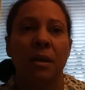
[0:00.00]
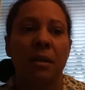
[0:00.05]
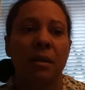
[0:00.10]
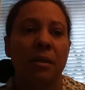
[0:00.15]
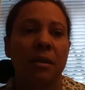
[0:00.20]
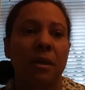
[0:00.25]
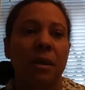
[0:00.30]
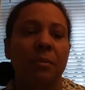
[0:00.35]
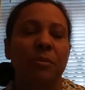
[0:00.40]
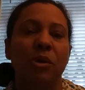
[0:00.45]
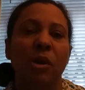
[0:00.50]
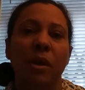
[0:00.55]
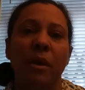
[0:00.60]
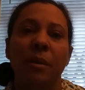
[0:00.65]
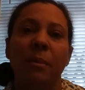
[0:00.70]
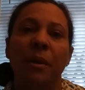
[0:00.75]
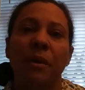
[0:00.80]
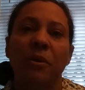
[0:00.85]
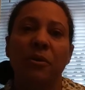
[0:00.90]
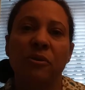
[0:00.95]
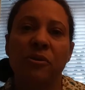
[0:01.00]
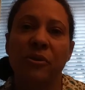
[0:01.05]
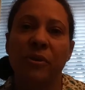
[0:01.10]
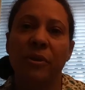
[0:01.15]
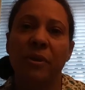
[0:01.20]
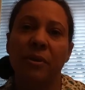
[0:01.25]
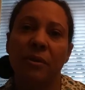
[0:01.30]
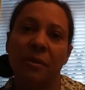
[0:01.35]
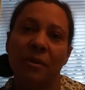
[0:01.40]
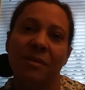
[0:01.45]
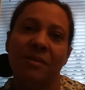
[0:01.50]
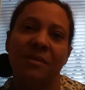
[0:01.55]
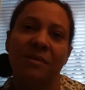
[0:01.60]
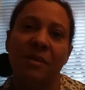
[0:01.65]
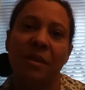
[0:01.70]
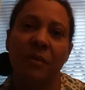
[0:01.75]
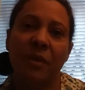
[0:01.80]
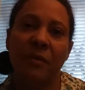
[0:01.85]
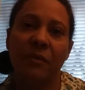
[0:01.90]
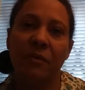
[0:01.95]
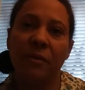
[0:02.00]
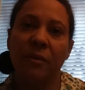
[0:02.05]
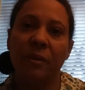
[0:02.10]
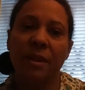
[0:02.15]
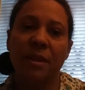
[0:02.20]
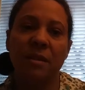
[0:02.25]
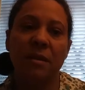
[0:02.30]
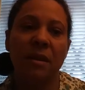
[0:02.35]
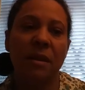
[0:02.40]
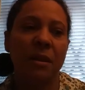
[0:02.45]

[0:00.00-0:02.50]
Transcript: And I'm talking about your circle of influence.